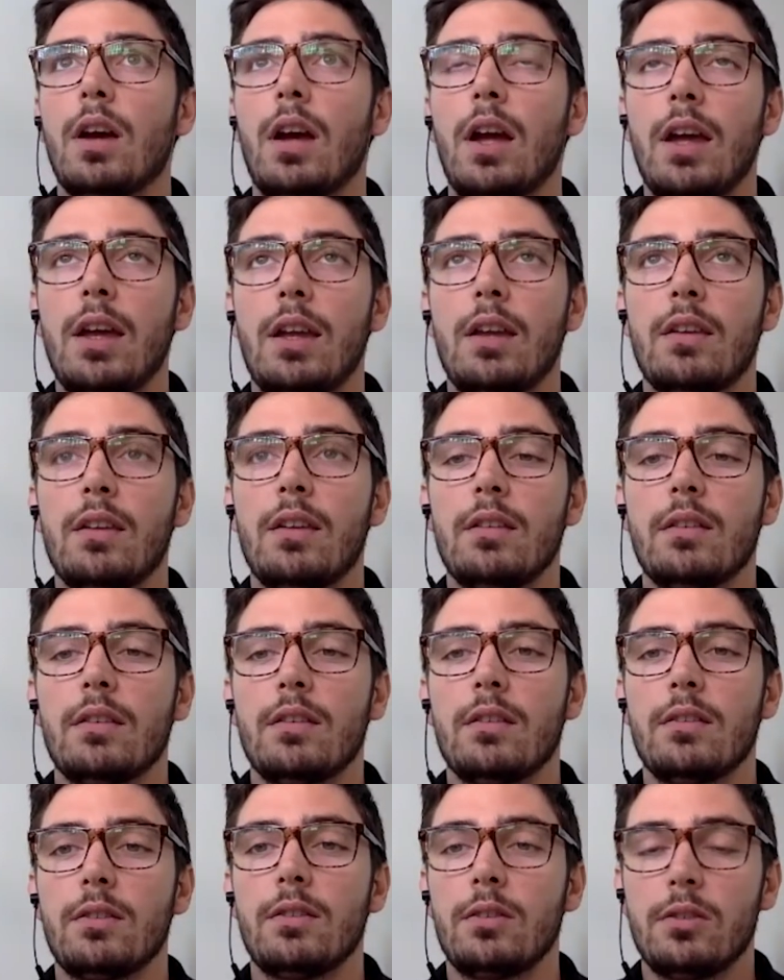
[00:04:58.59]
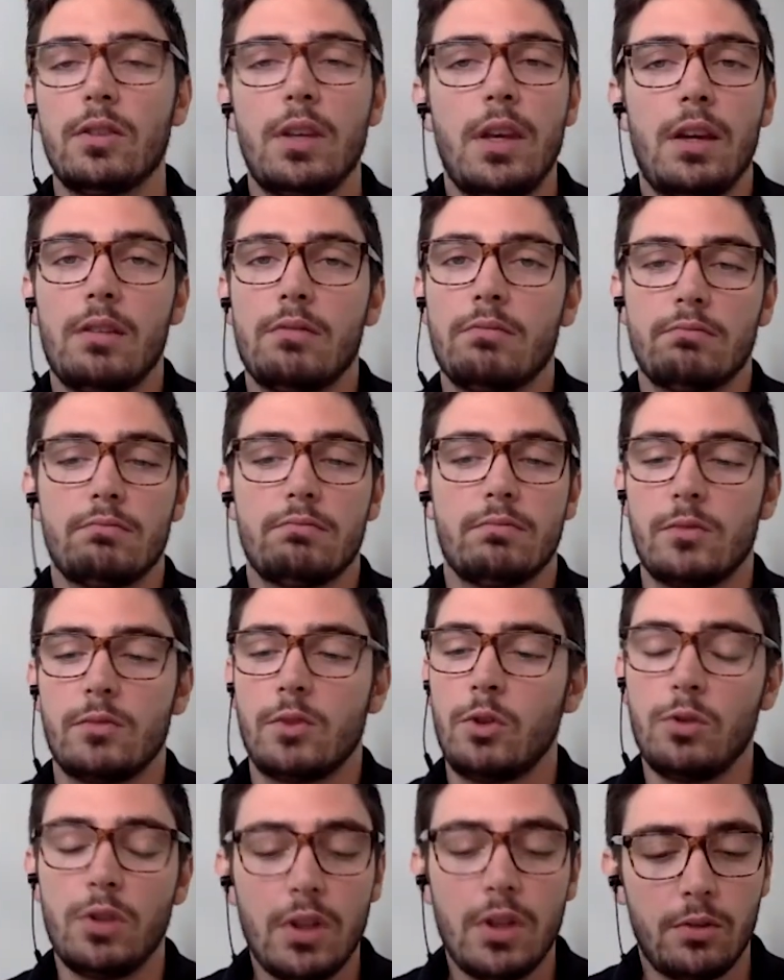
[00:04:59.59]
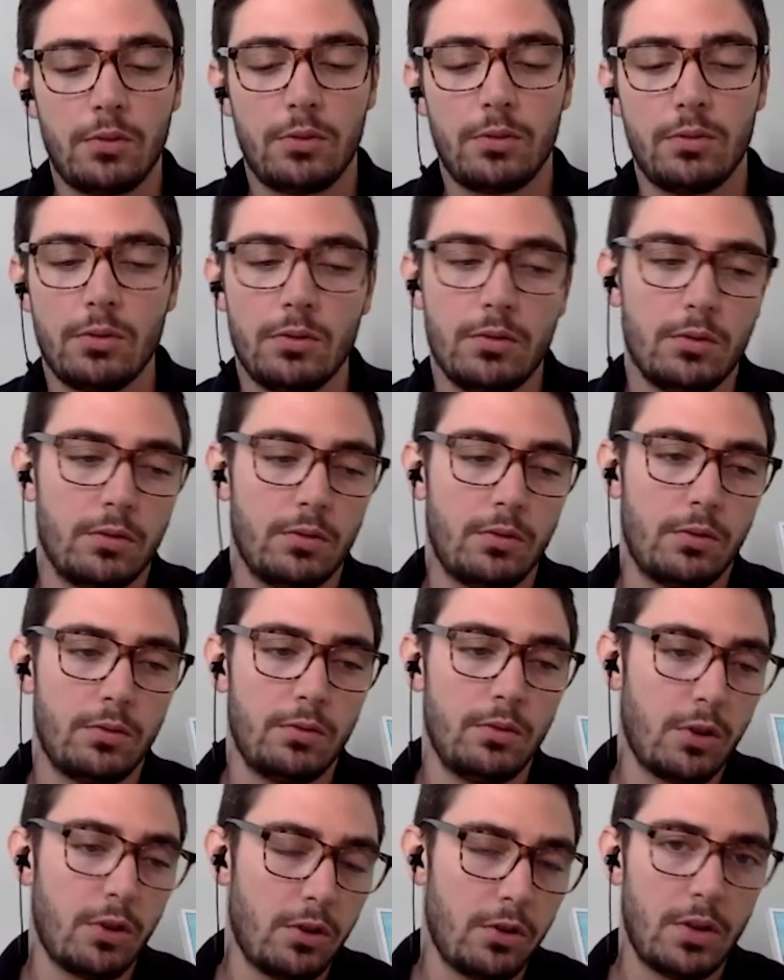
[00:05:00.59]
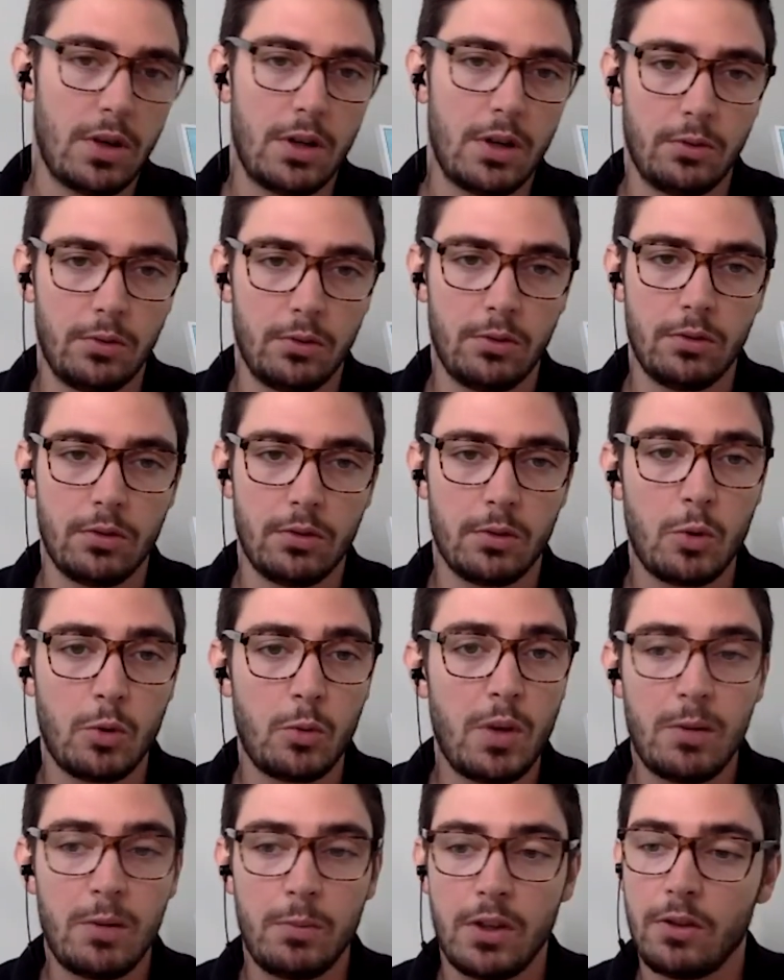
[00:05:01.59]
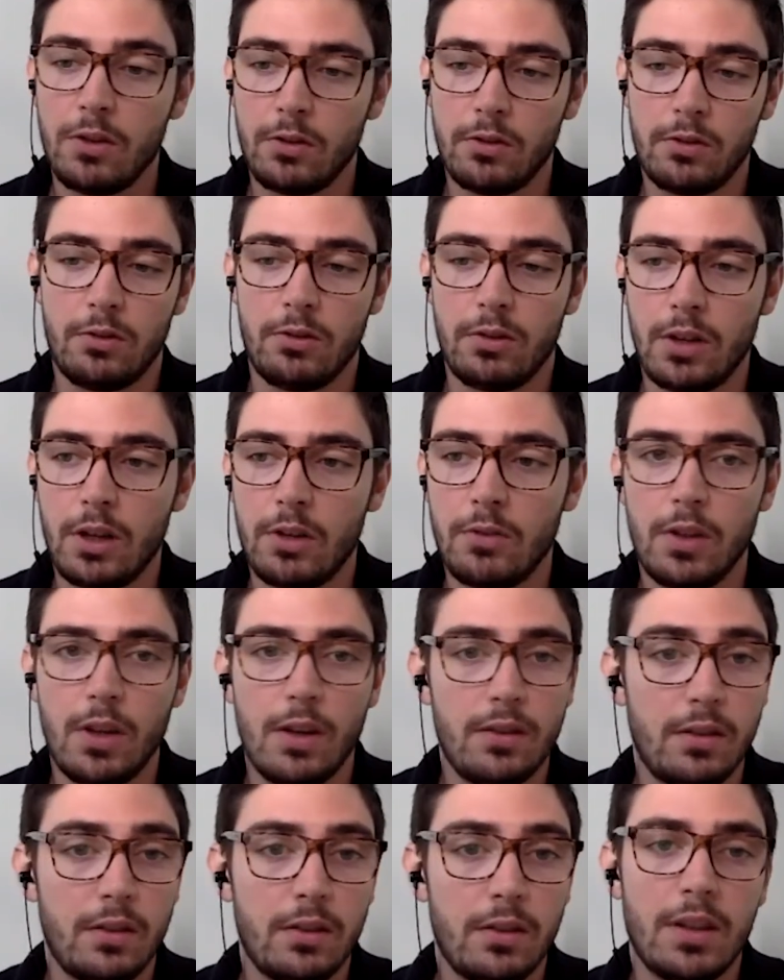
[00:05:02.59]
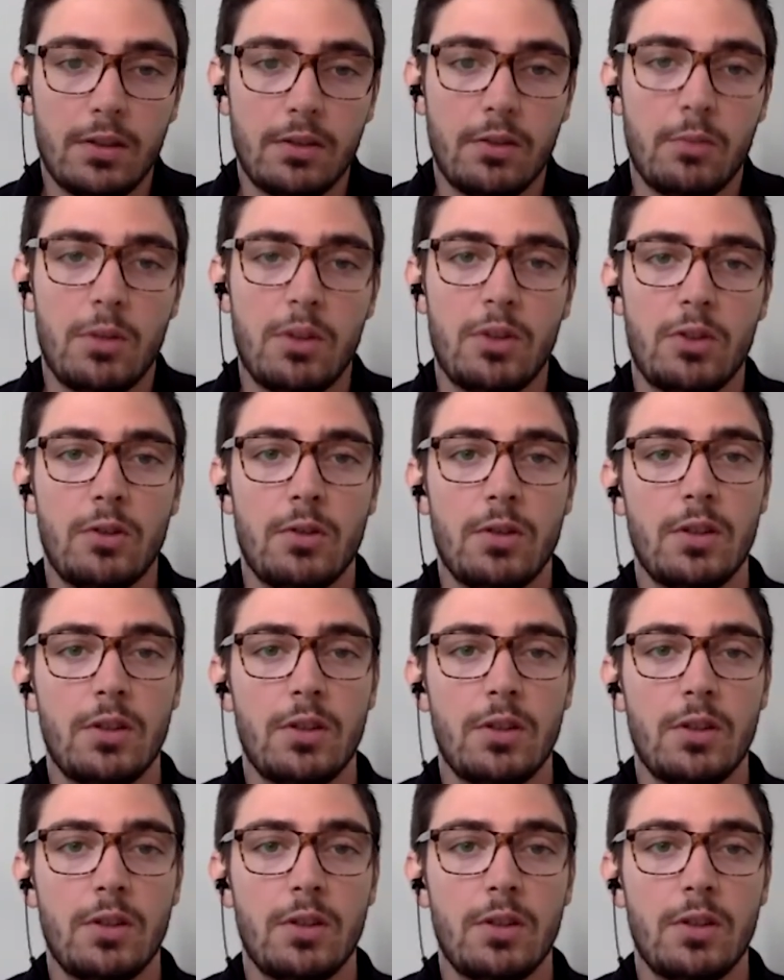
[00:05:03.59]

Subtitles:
And so you need to know how to do on mobile, because nowadays that's the majority